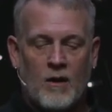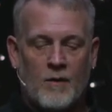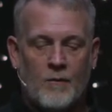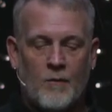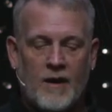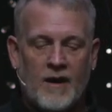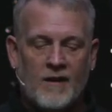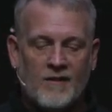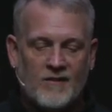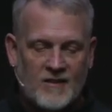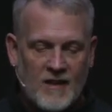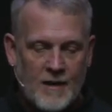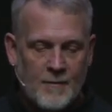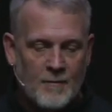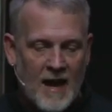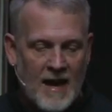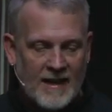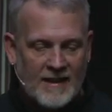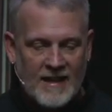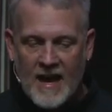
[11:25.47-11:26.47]
and when it seemed
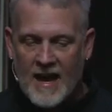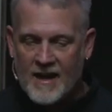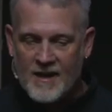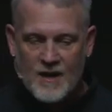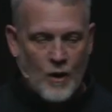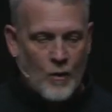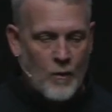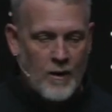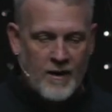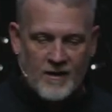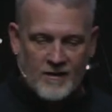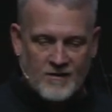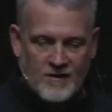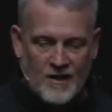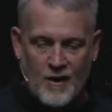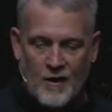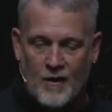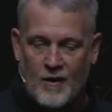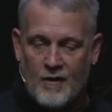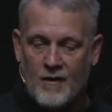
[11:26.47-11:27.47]
like they had nowhere to
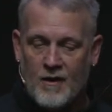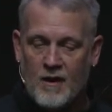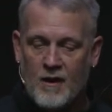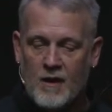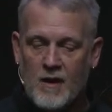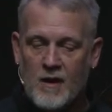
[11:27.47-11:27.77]
turn,